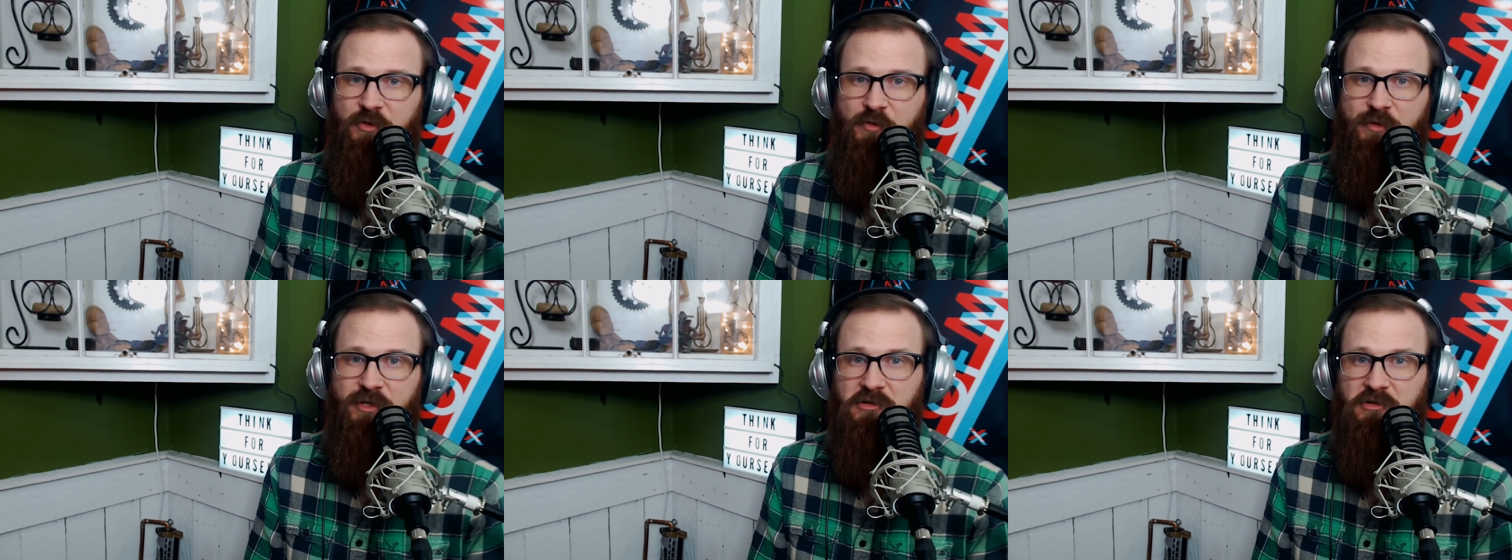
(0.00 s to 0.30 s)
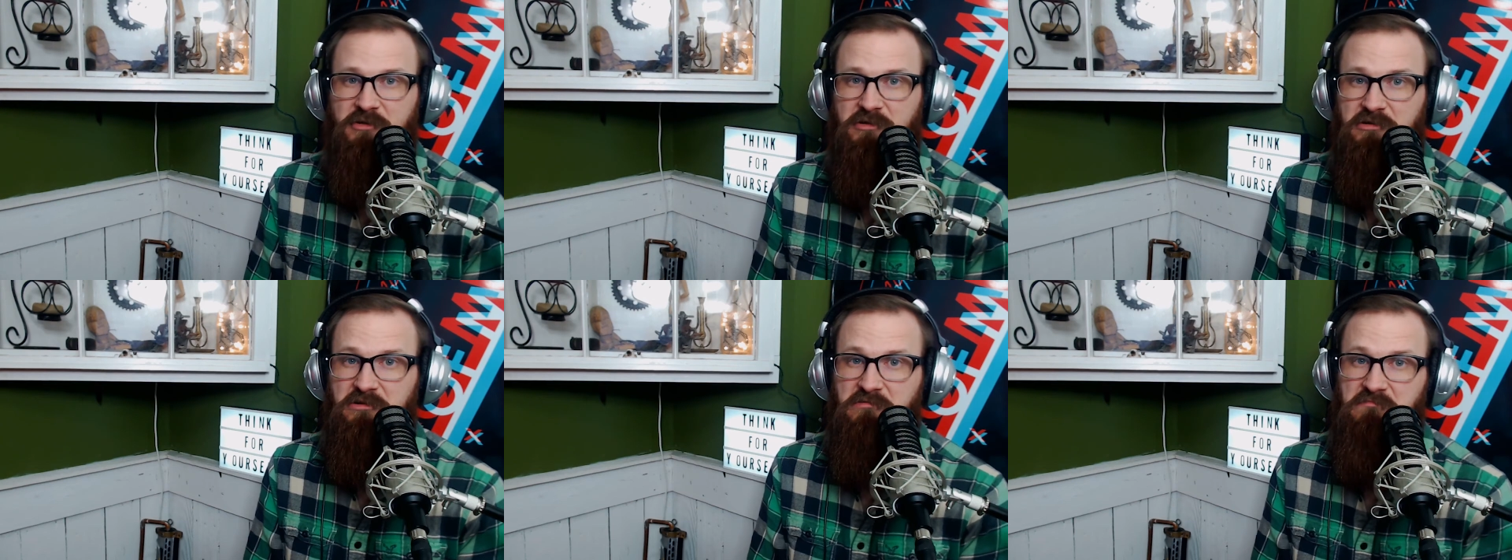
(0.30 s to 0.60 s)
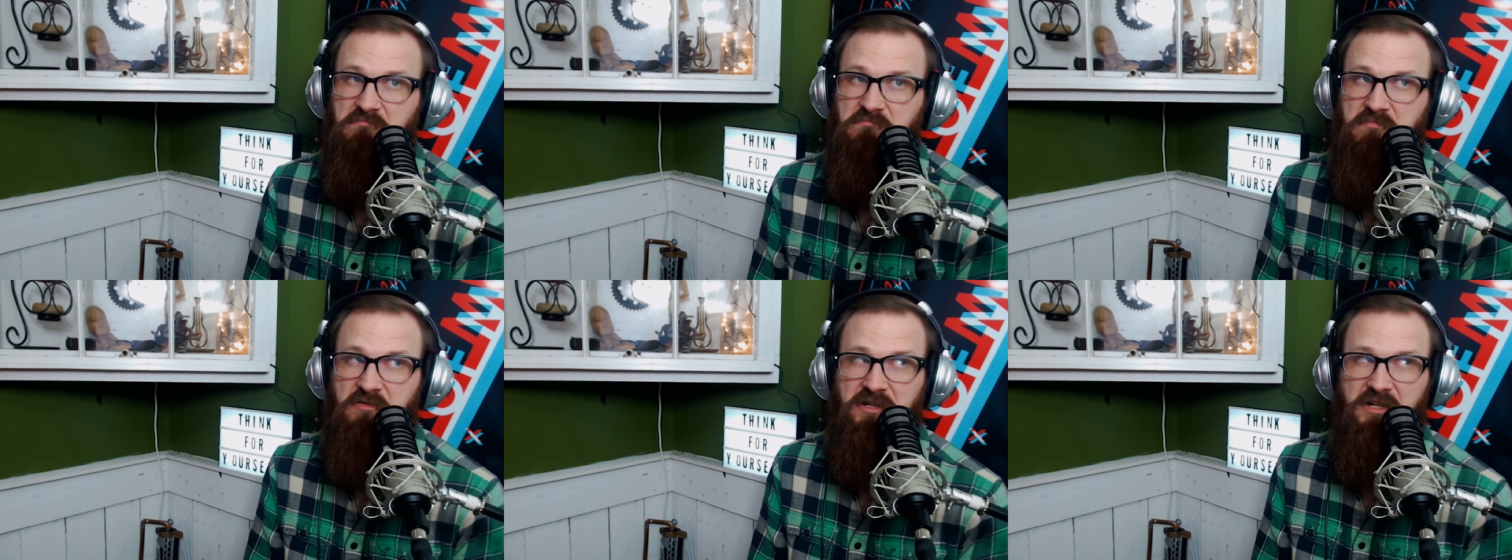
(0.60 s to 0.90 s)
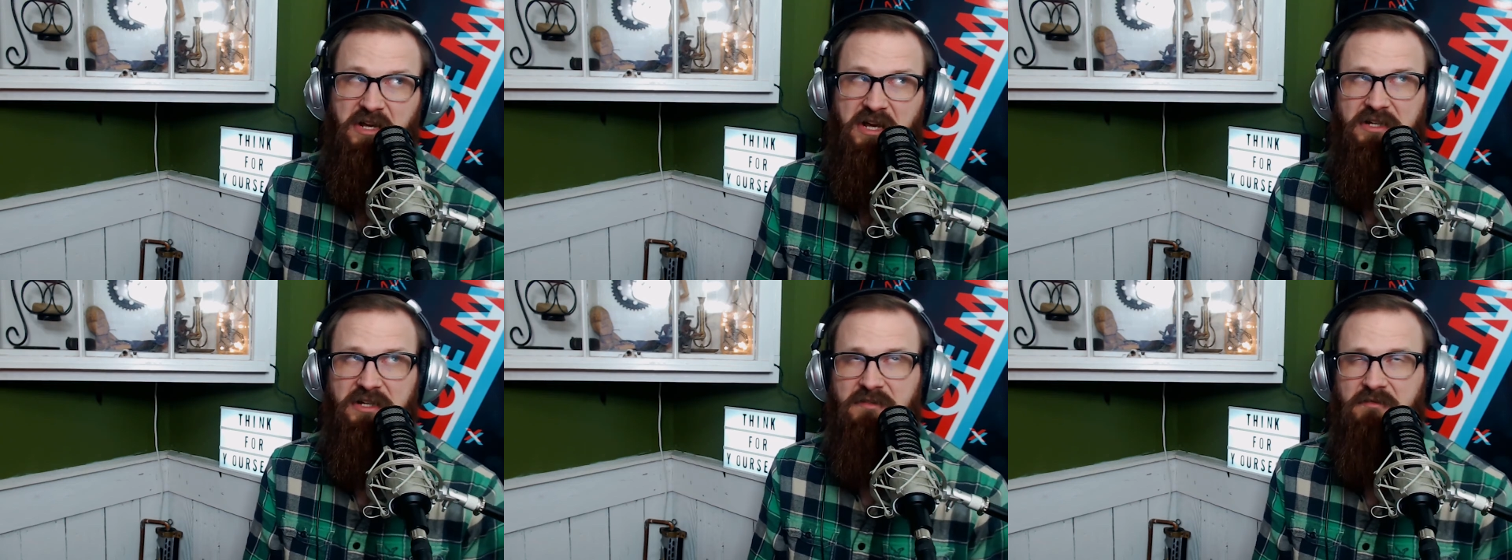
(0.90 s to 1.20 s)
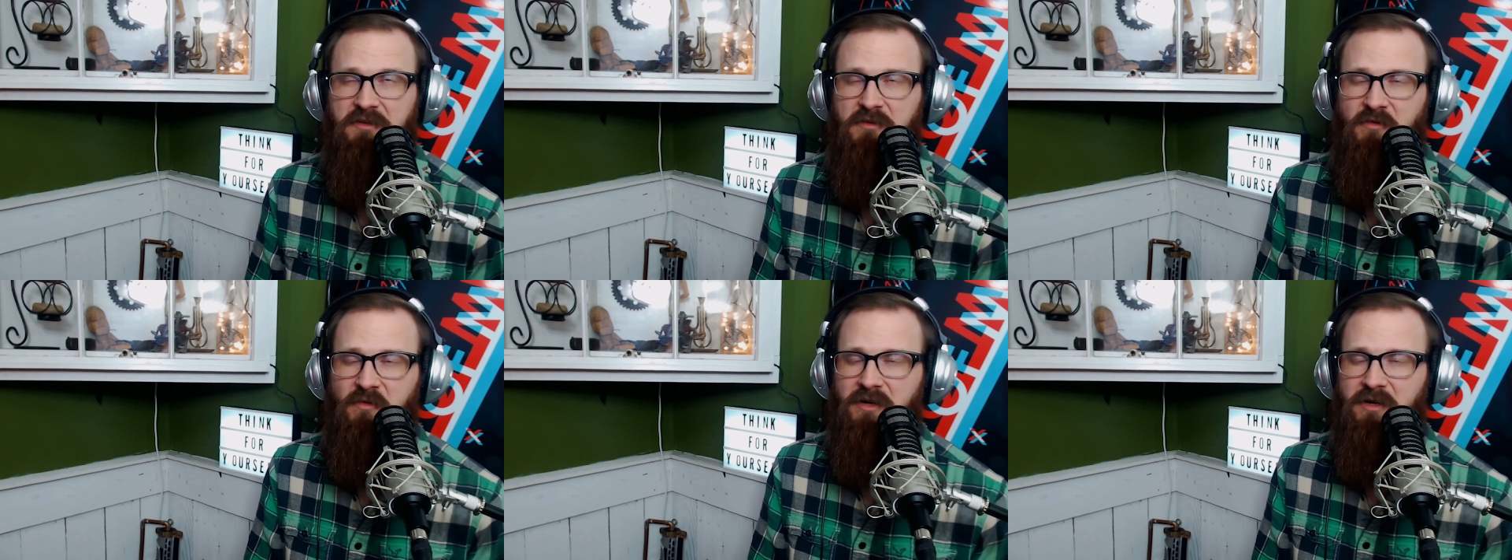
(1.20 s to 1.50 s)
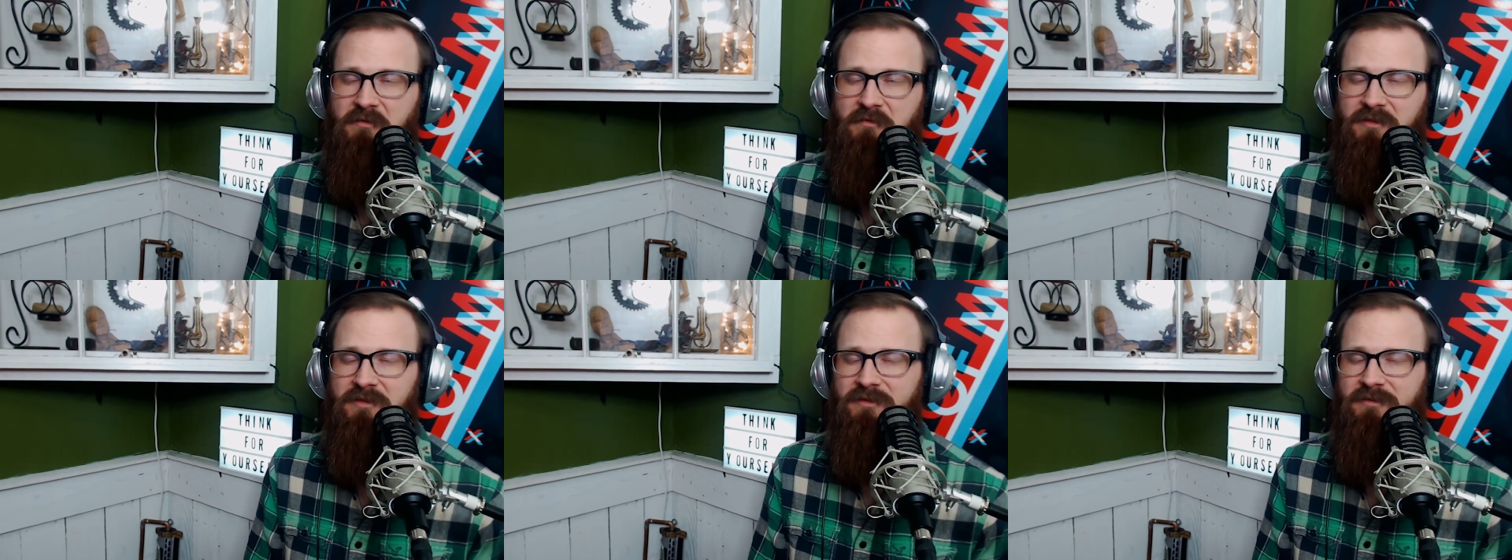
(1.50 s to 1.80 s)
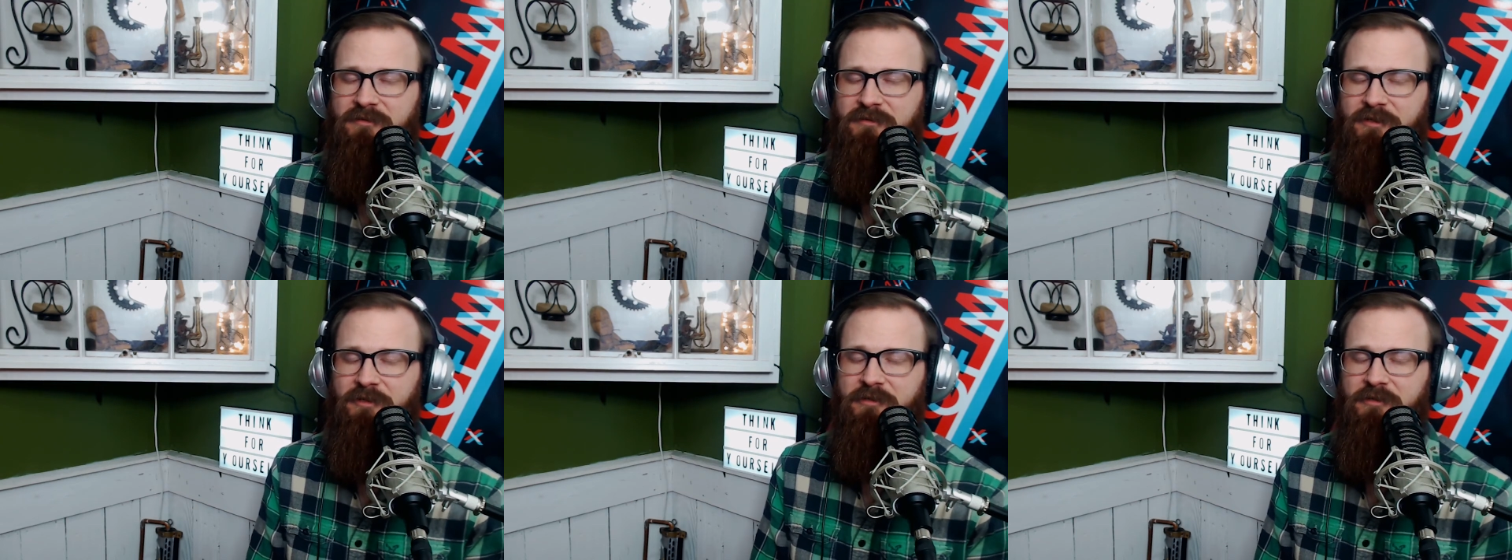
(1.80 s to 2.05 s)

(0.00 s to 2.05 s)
Twitters. I'm pretty active everywhere, but